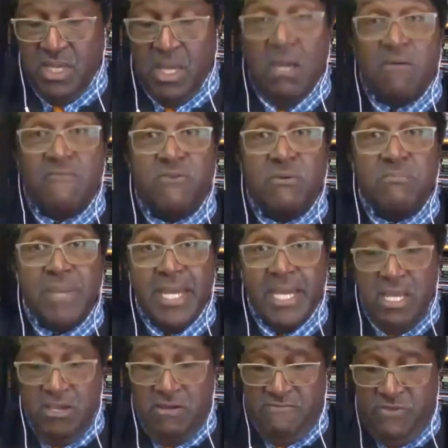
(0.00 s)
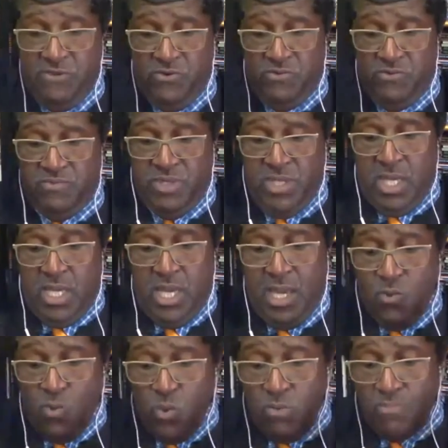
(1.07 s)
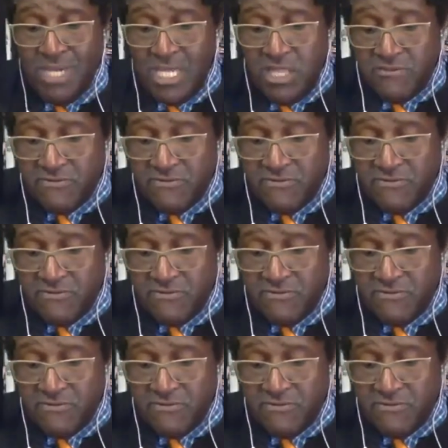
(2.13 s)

For many of you, it will be the